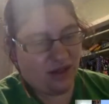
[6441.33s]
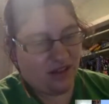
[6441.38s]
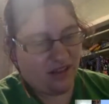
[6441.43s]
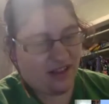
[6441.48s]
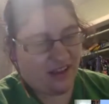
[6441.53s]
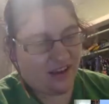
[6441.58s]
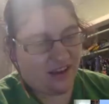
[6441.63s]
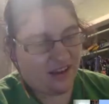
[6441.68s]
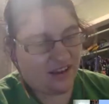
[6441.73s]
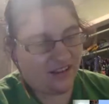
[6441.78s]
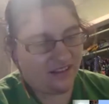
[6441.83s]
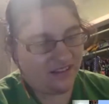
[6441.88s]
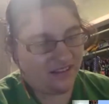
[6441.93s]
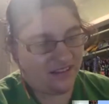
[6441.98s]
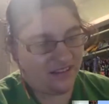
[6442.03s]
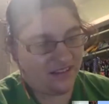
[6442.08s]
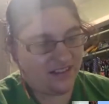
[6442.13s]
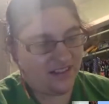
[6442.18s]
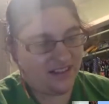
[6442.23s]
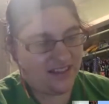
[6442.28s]
me like a
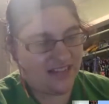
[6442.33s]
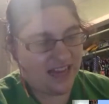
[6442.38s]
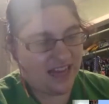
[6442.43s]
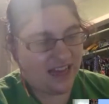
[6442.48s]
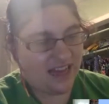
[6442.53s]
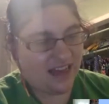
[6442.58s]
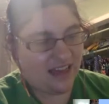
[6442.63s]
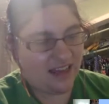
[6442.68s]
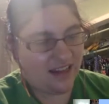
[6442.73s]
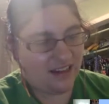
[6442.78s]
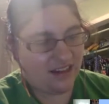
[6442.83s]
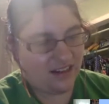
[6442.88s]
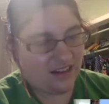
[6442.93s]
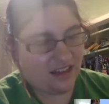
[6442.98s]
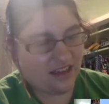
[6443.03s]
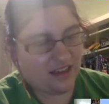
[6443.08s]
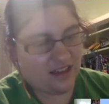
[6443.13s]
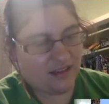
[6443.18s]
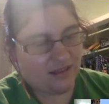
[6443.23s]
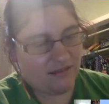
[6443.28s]
stain,
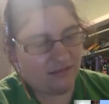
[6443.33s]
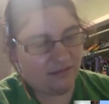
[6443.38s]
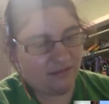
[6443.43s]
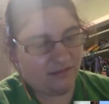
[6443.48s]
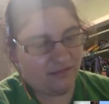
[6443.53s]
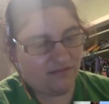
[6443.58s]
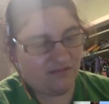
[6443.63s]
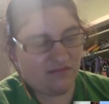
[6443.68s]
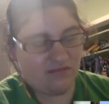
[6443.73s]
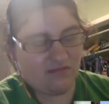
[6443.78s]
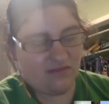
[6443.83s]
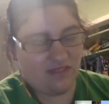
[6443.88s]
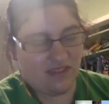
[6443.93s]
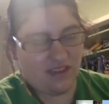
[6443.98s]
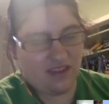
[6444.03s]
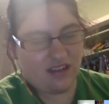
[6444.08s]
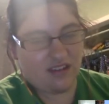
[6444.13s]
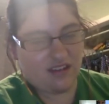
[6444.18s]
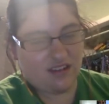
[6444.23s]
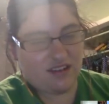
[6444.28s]
like a
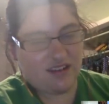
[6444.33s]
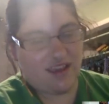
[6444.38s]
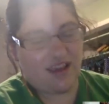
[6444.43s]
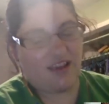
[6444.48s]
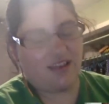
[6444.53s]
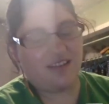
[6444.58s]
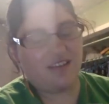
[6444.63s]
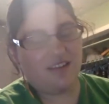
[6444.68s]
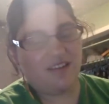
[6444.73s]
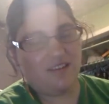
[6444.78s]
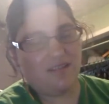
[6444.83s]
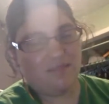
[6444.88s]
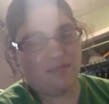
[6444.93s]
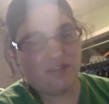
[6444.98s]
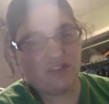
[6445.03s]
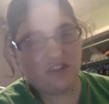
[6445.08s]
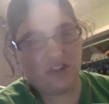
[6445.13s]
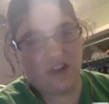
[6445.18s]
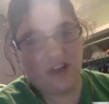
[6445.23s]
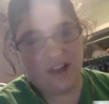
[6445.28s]
insect in a
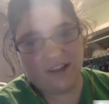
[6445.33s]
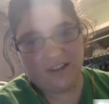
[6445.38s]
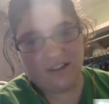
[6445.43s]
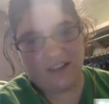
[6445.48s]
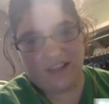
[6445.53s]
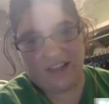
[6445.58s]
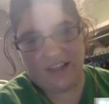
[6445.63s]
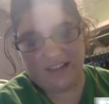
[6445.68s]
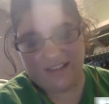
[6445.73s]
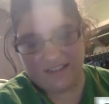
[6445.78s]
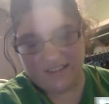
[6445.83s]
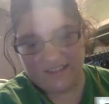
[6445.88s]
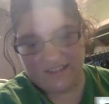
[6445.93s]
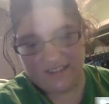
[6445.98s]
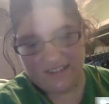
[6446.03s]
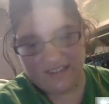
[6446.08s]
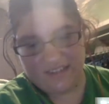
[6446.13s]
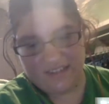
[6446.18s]
chocolate.